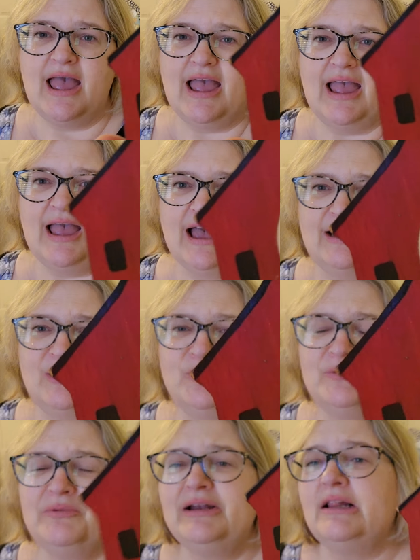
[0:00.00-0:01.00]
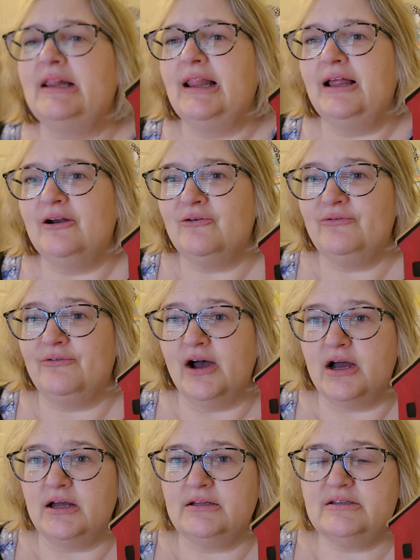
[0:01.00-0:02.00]
And it would have been a little
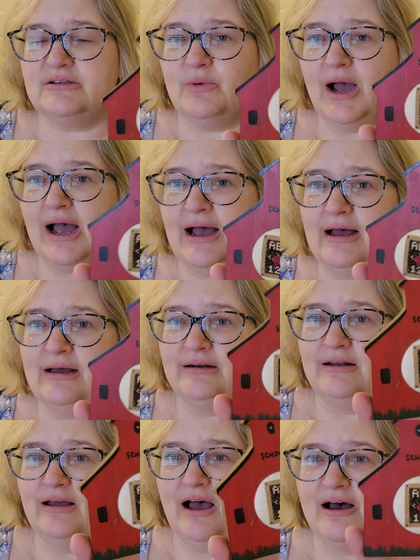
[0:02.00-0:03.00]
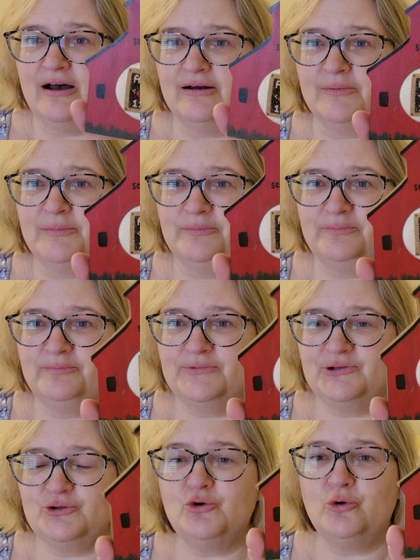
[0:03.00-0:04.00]
fun to add a
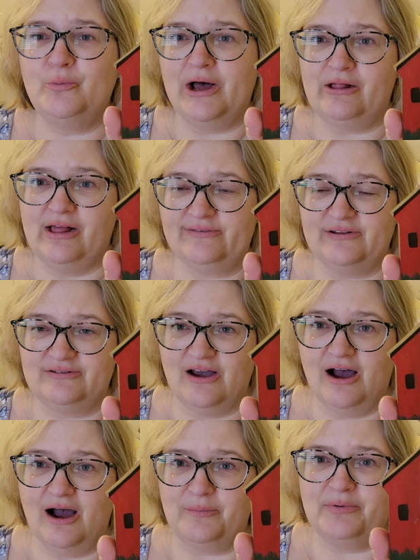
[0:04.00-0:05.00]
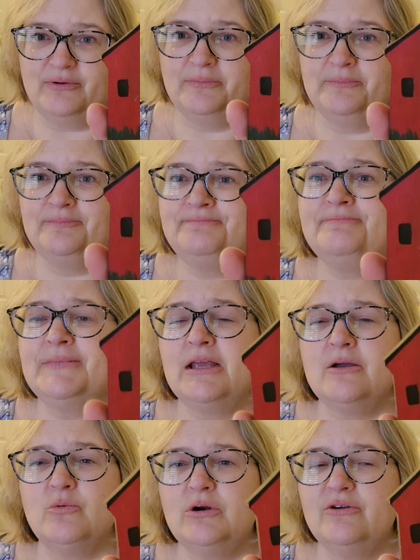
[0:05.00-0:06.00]
school bell at the top. I
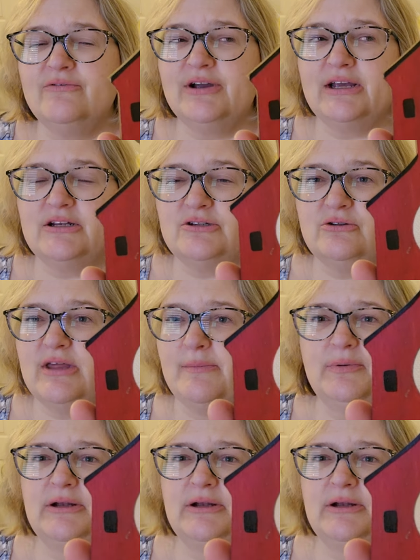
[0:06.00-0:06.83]
wonder if I could do that.